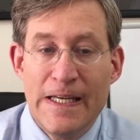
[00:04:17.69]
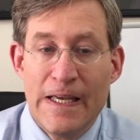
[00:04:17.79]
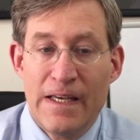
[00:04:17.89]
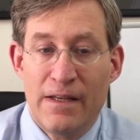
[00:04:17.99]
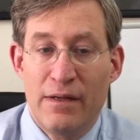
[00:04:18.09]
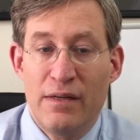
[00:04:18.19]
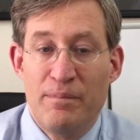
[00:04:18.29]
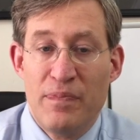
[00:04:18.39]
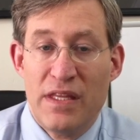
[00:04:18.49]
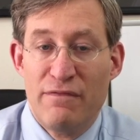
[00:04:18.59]
And
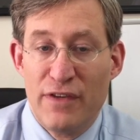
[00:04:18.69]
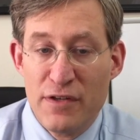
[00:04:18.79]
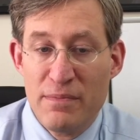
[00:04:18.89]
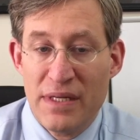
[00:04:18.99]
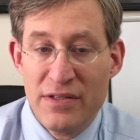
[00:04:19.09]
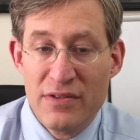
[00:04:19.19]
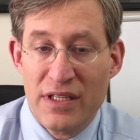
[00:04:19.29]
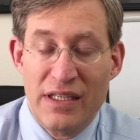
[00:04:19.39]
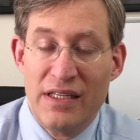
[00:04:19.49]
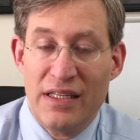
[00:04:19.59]
fundamentally